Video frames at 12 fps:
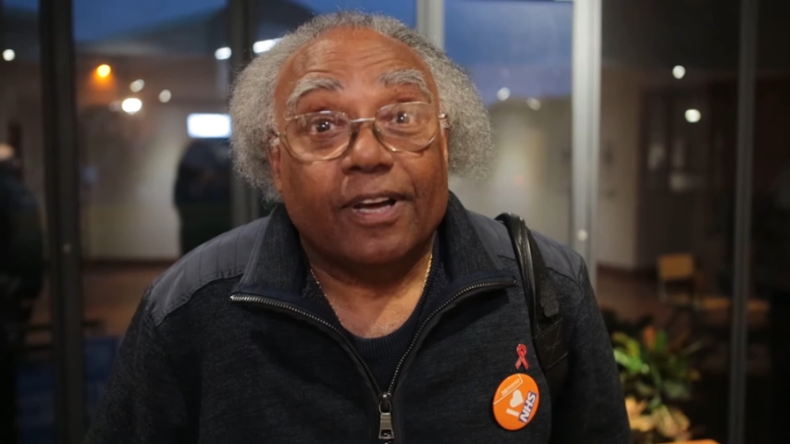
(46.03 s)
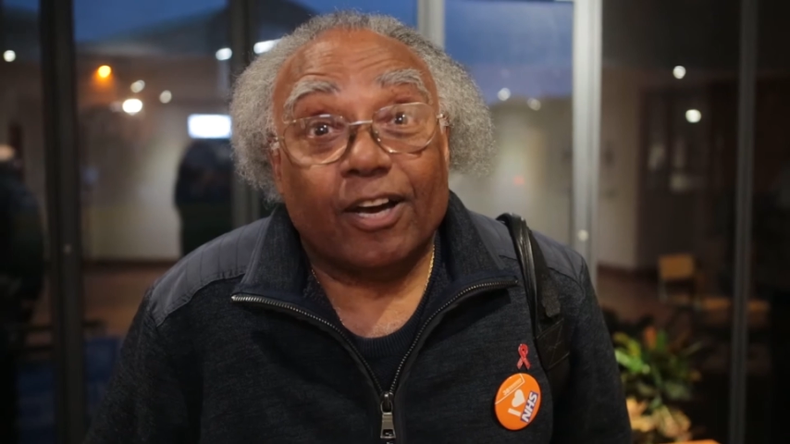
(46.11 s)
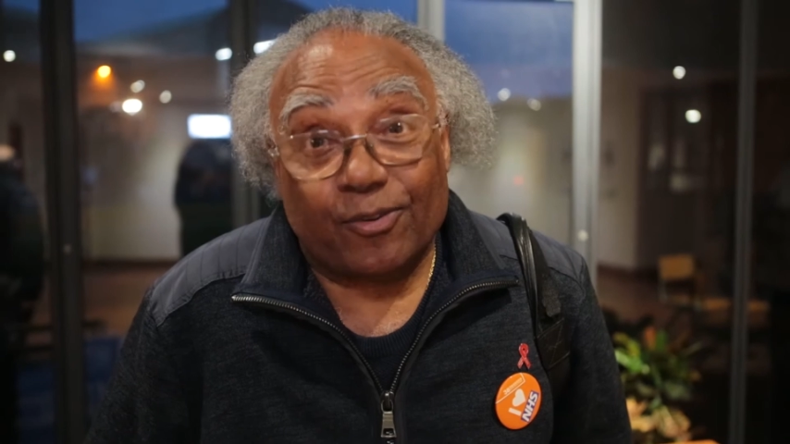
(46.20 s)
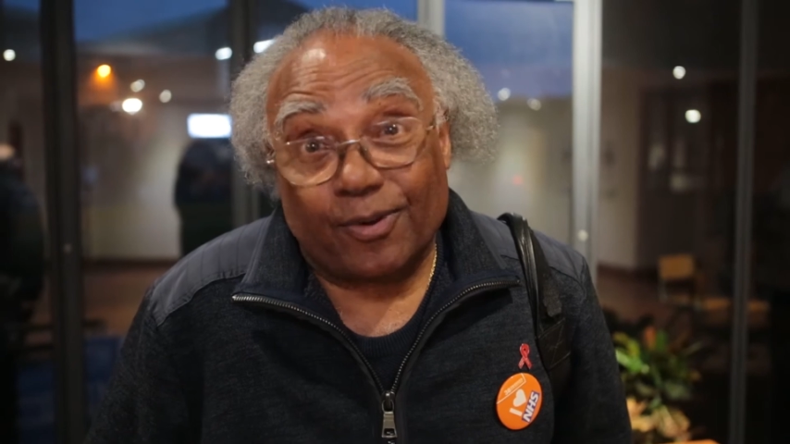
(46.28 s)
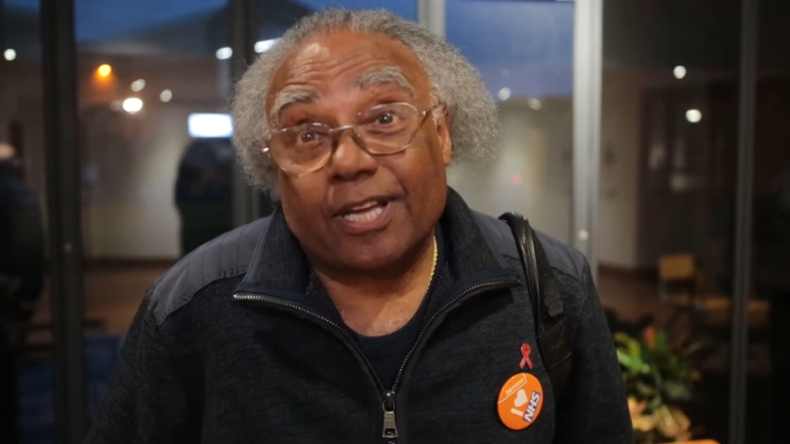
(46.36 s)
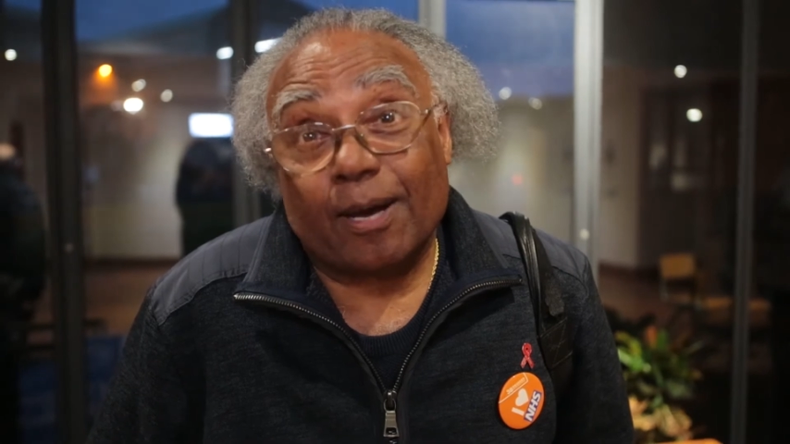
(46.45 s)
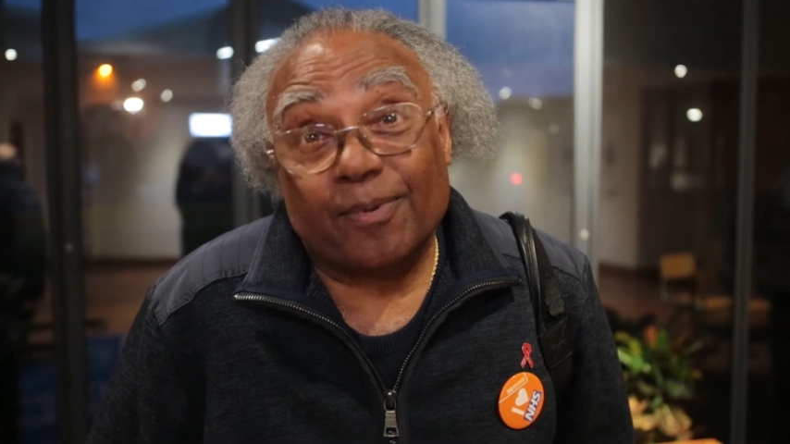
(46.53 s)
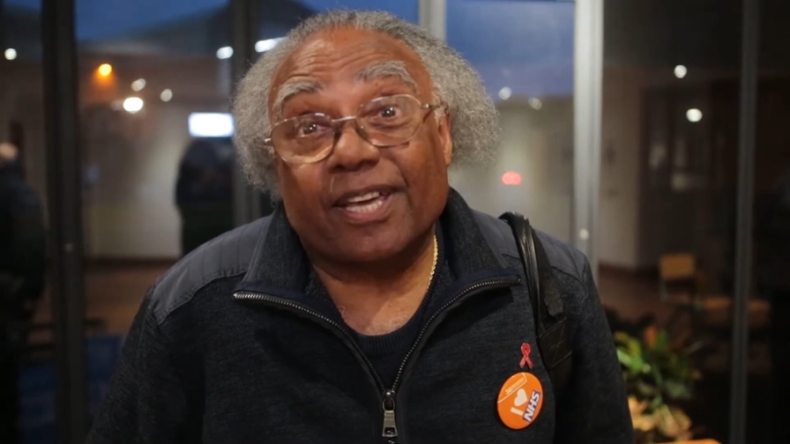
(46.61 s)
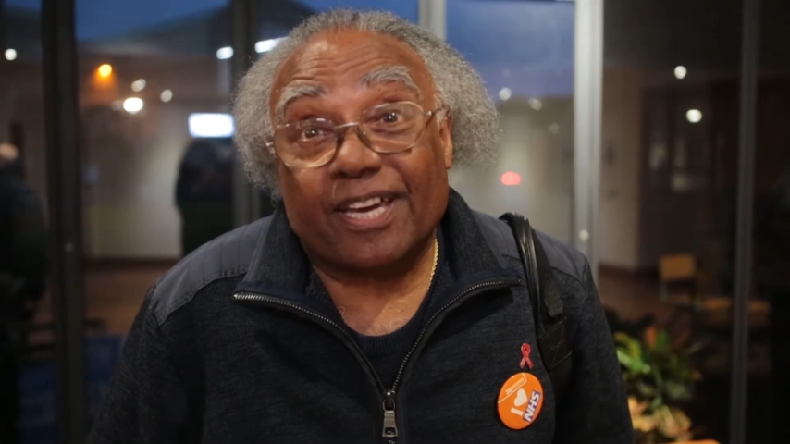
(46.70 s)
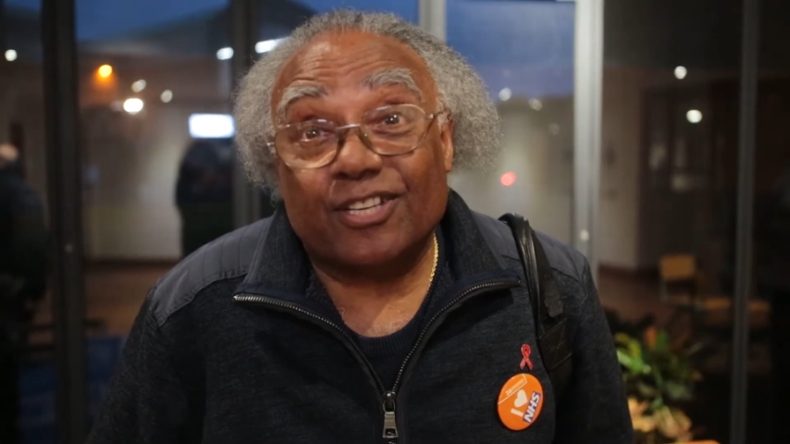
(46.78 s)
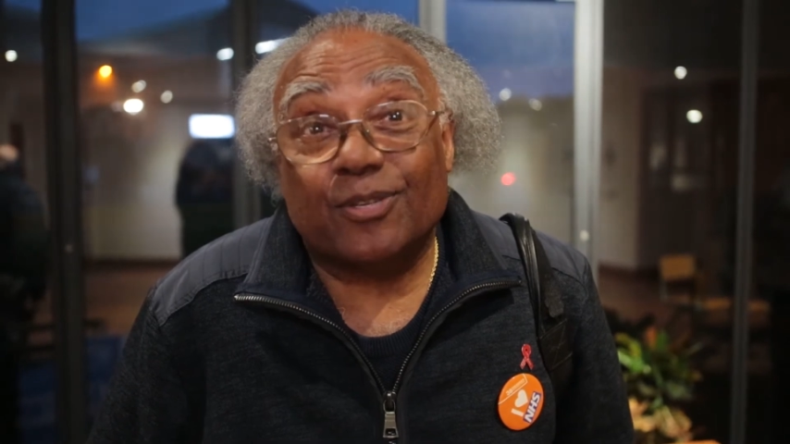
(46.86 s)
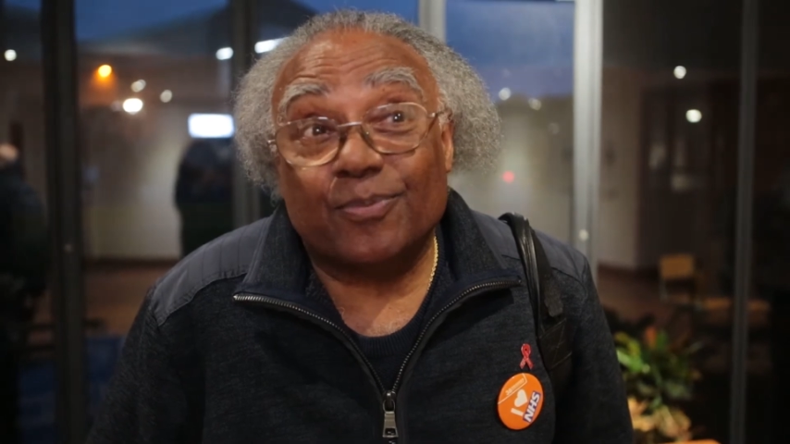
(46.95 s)
I could come
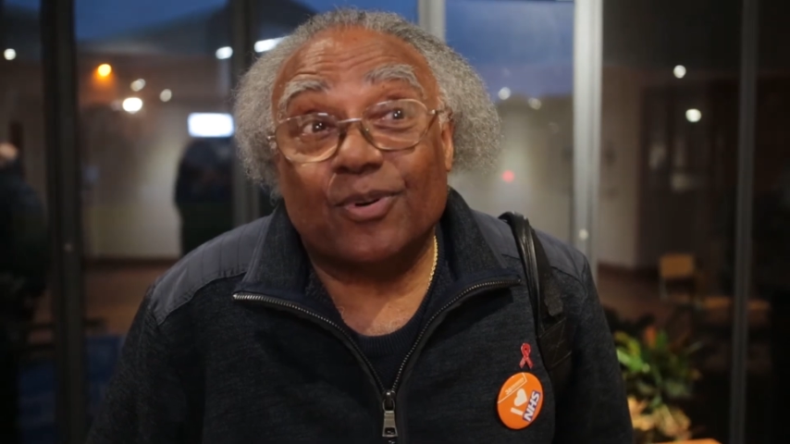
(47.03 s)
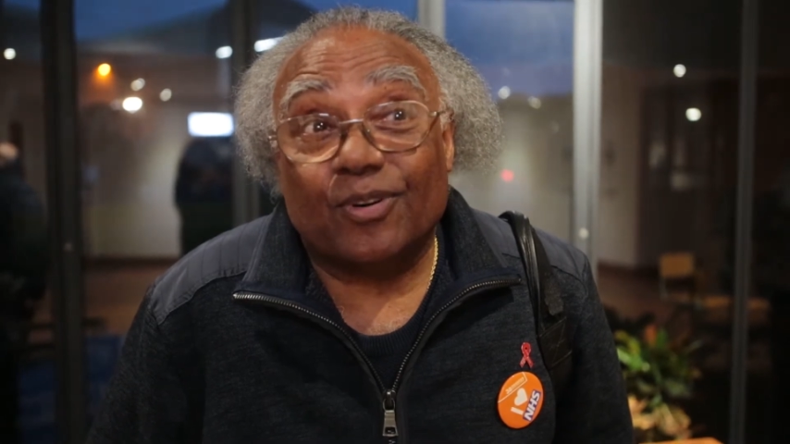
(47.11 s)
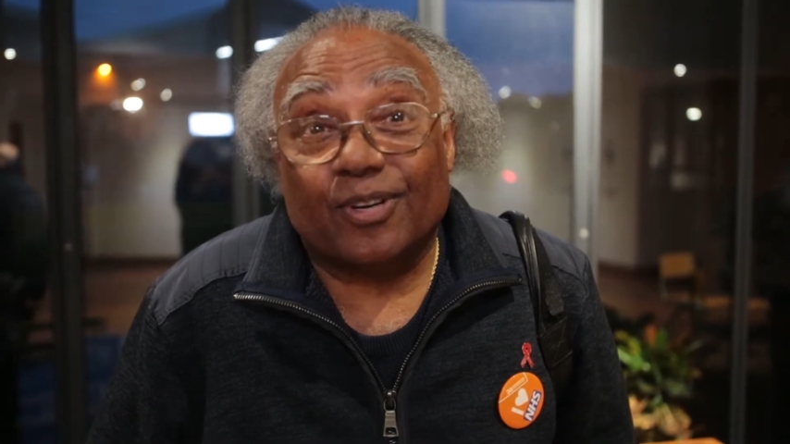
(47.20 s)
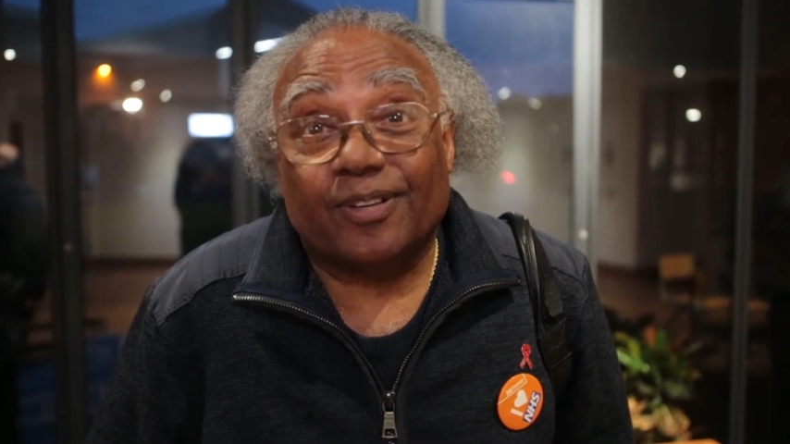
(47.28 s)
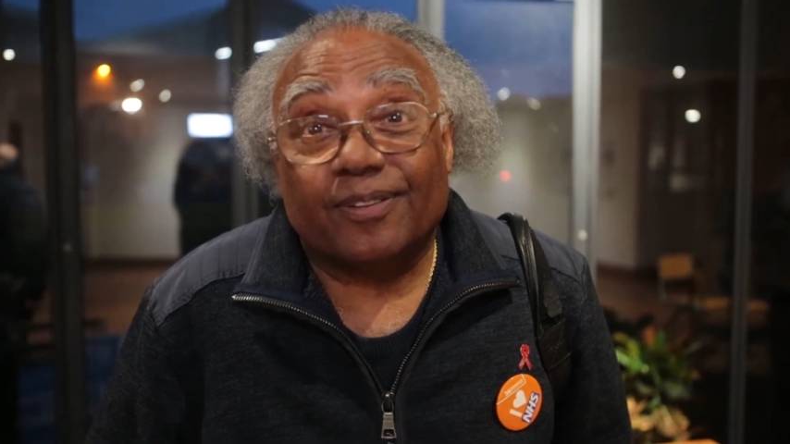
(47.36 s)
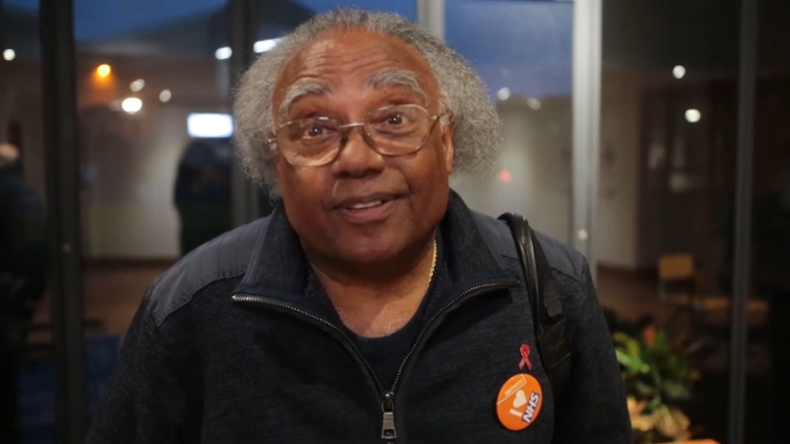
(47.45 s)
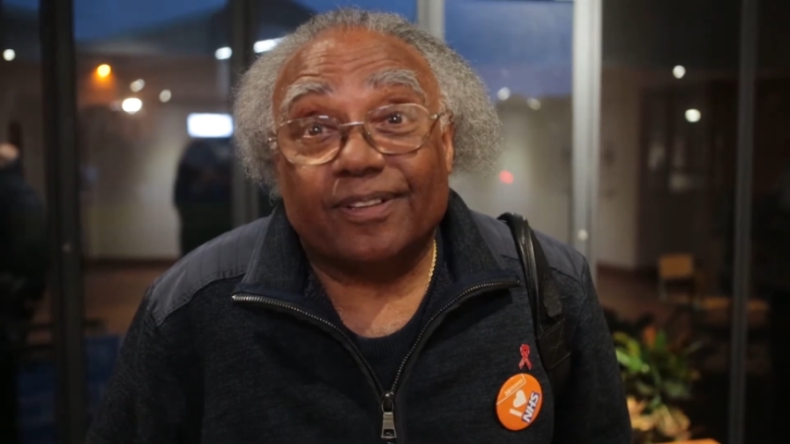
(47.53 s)
again tomorrow.